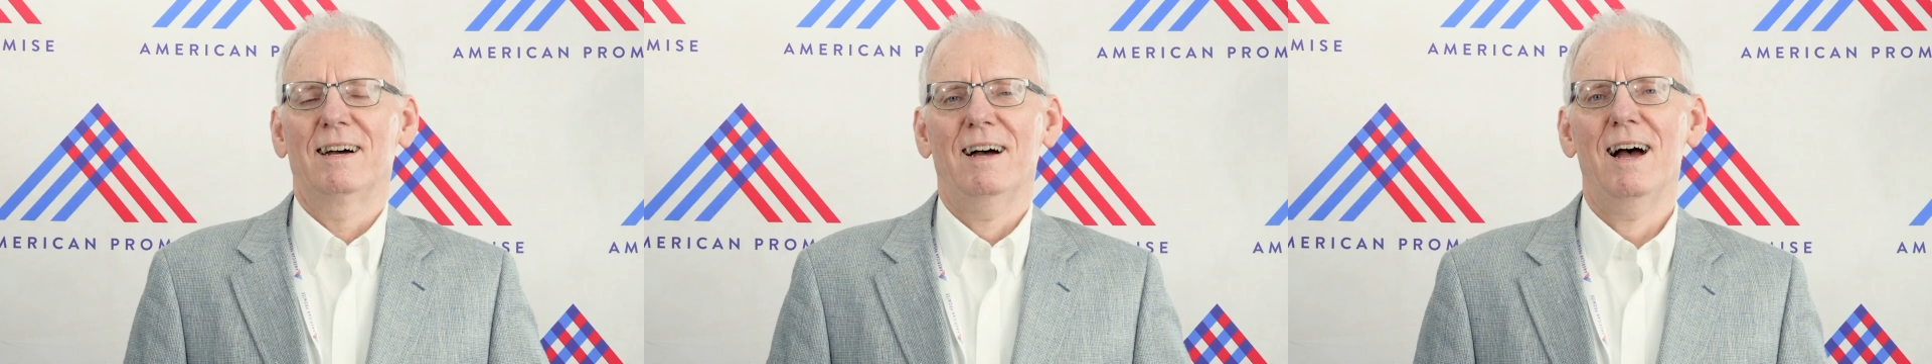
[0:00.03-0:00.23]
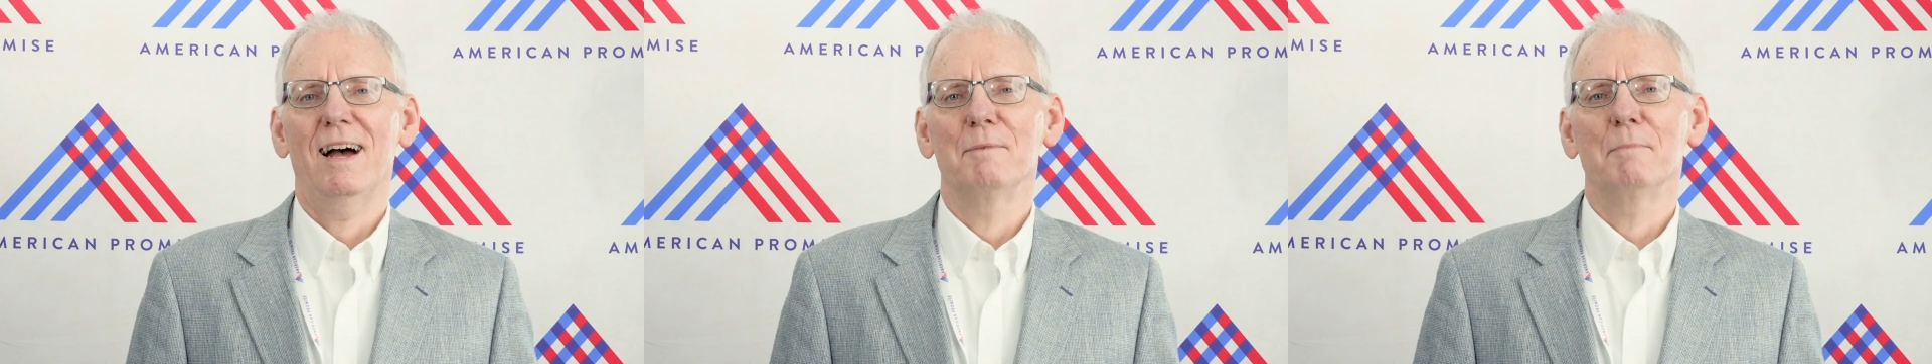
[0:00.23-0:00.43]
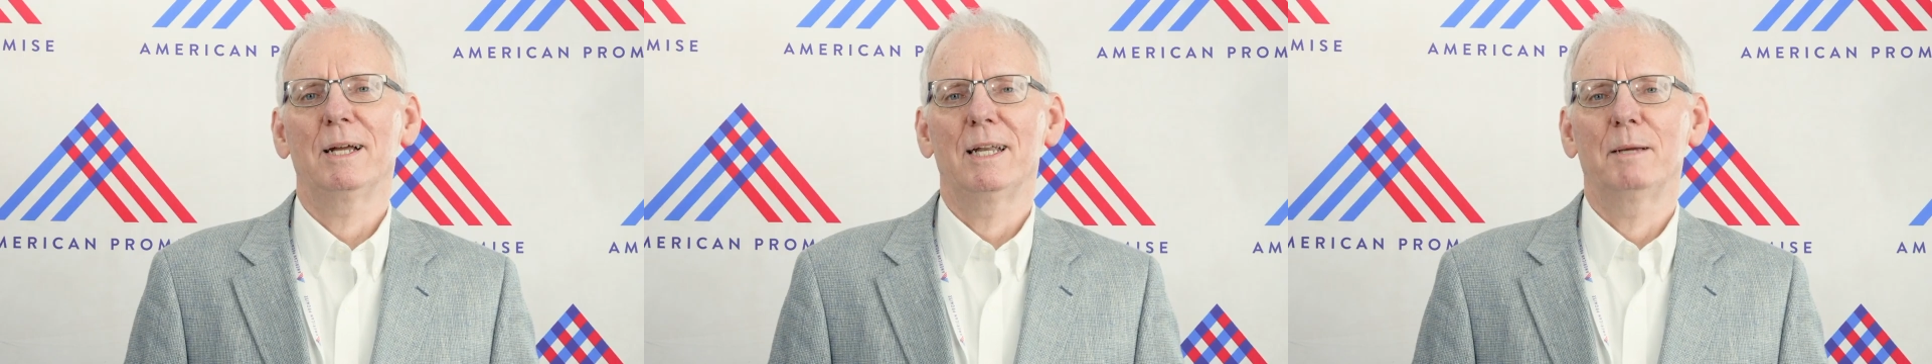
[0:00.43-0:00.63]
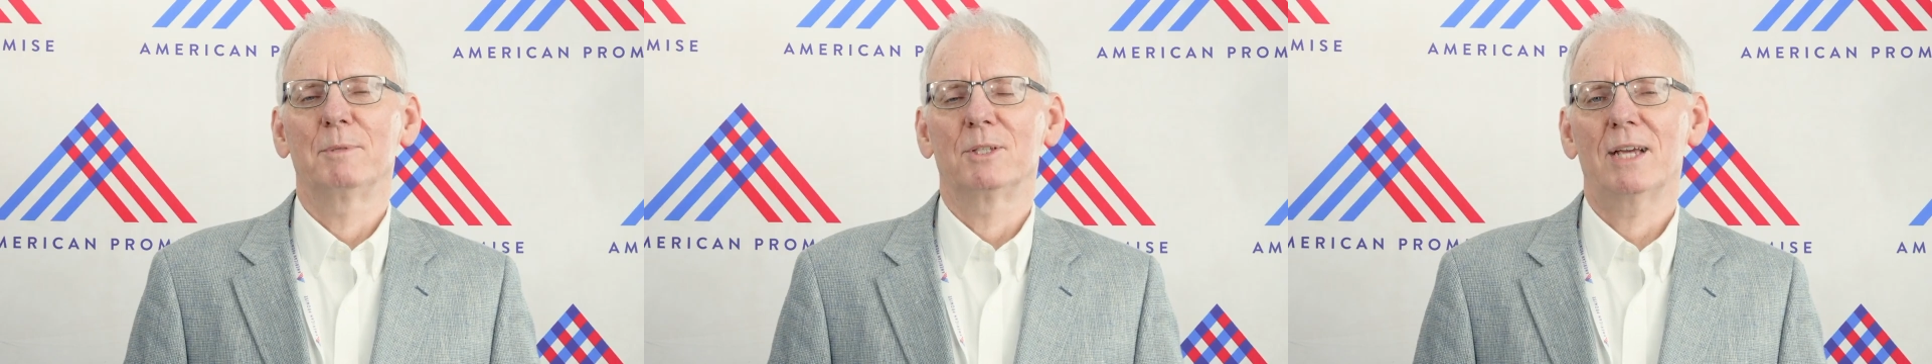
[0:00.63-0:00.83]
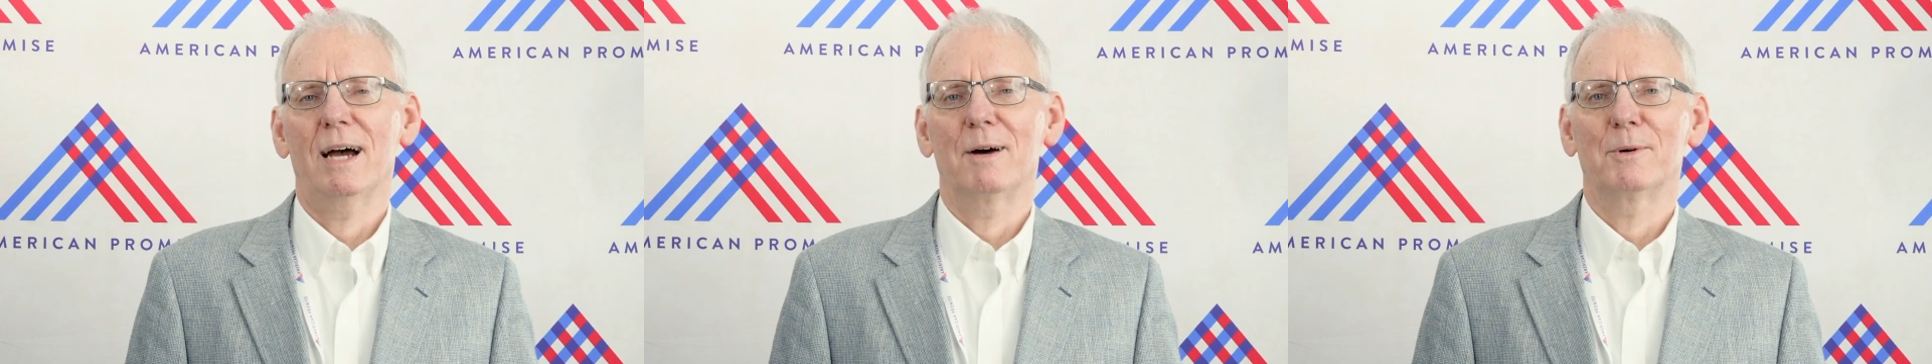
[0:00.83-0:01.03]
Hi, my
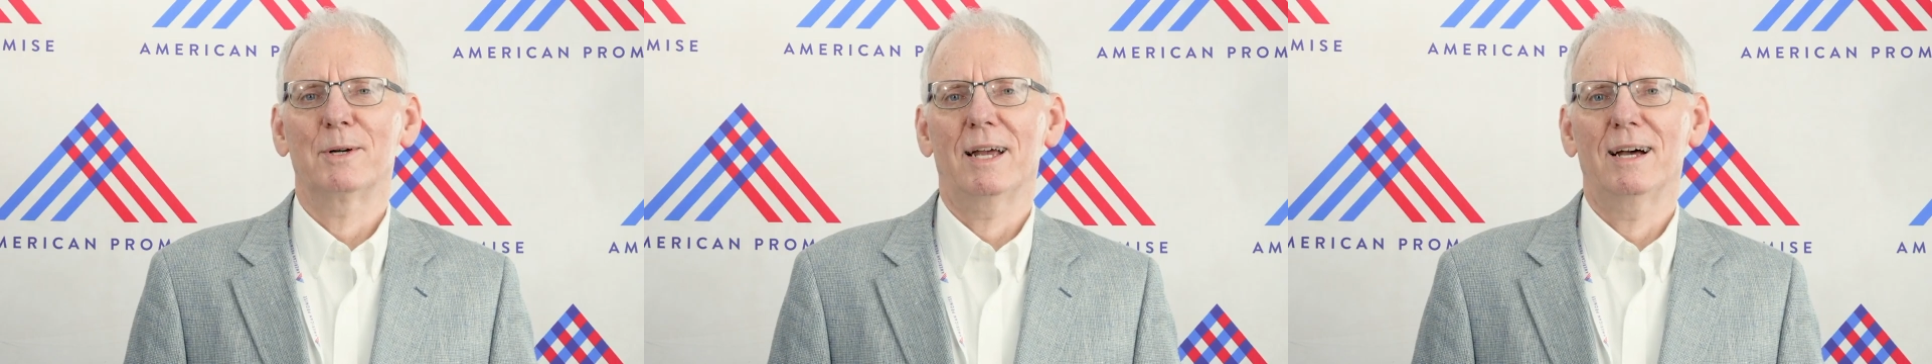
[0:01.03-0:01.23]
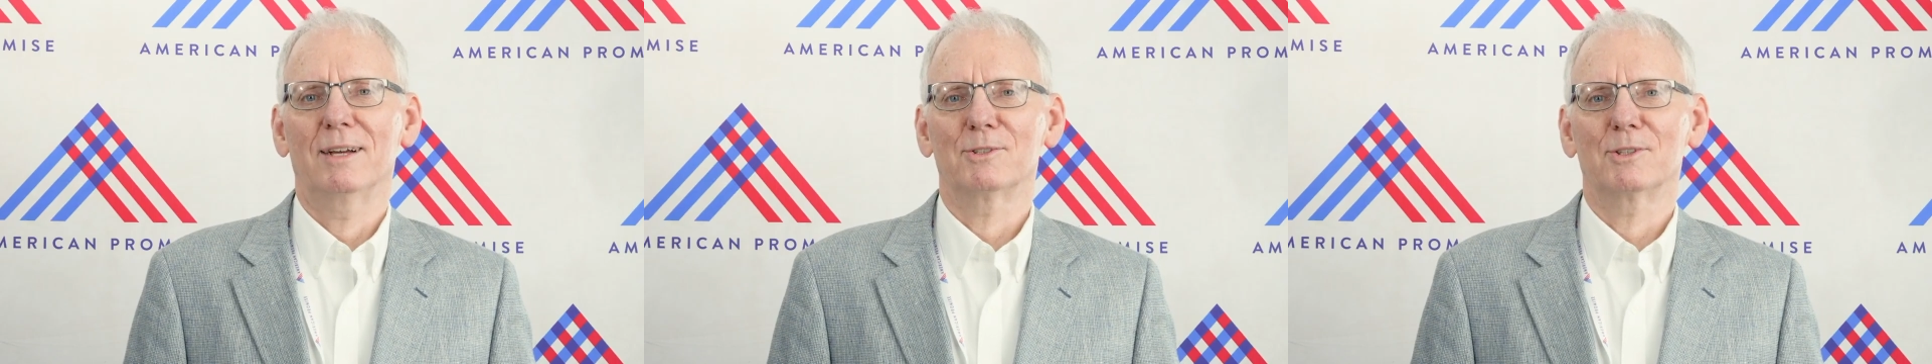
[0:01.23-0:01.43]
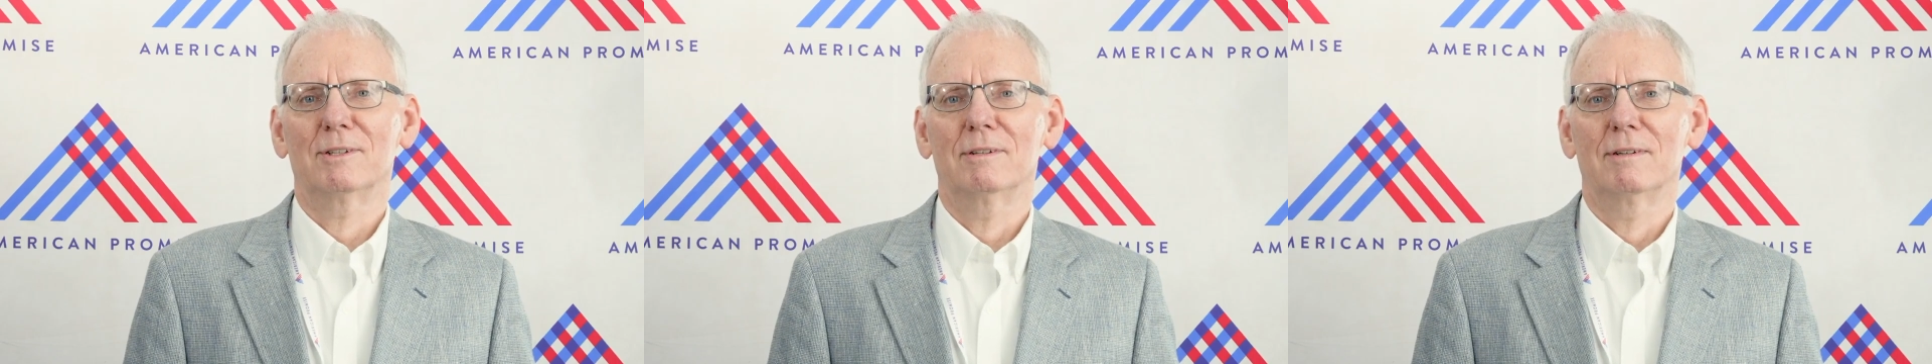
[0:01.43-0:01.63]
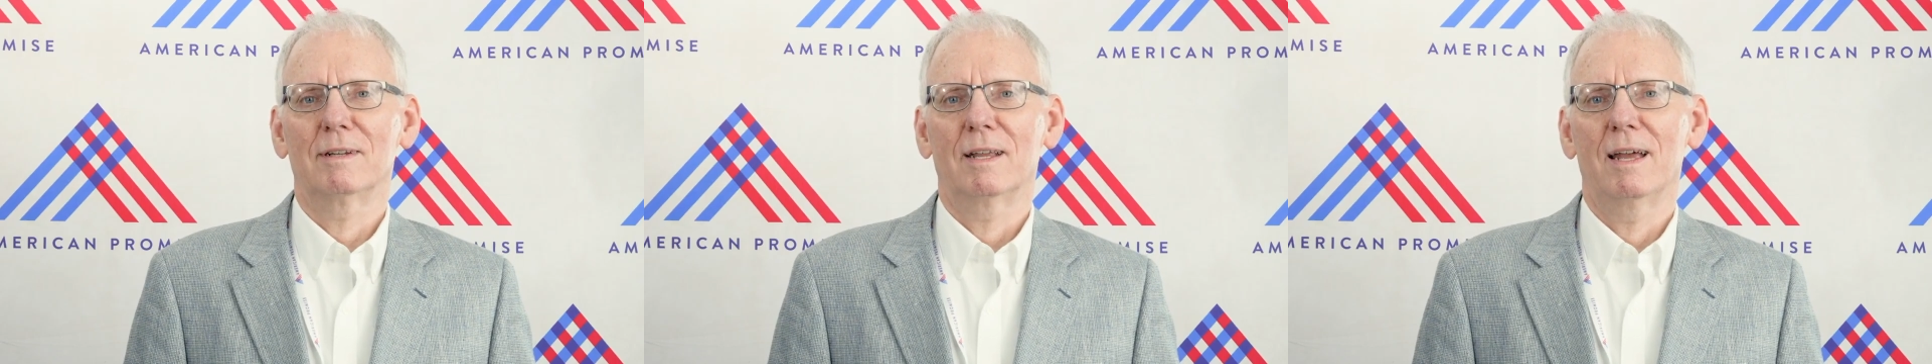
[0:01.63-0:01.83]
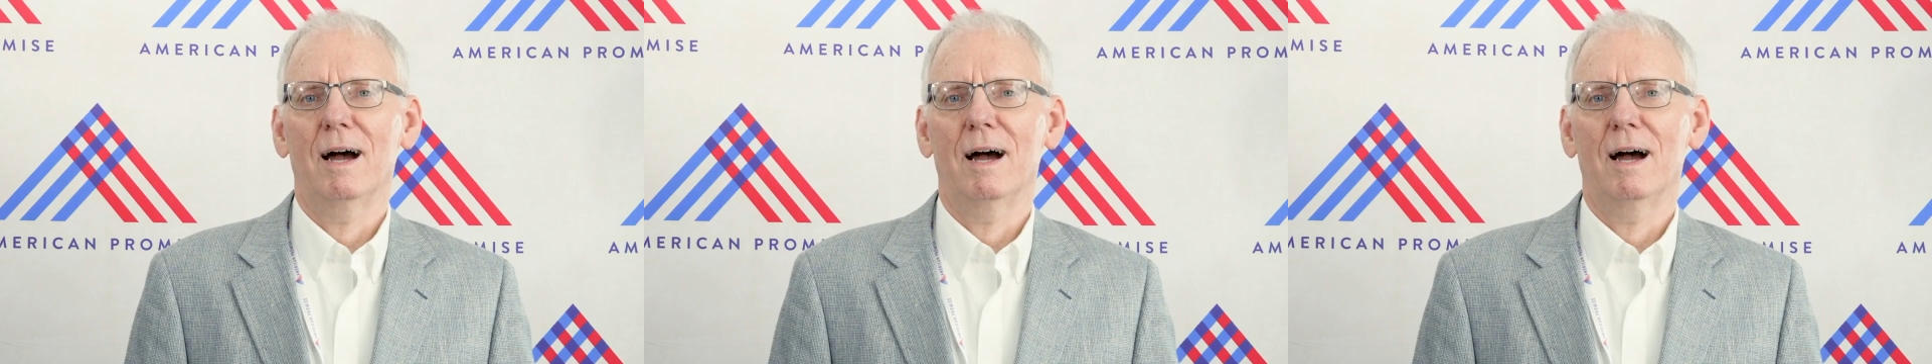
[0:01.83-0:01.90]
name is Howard Hauser.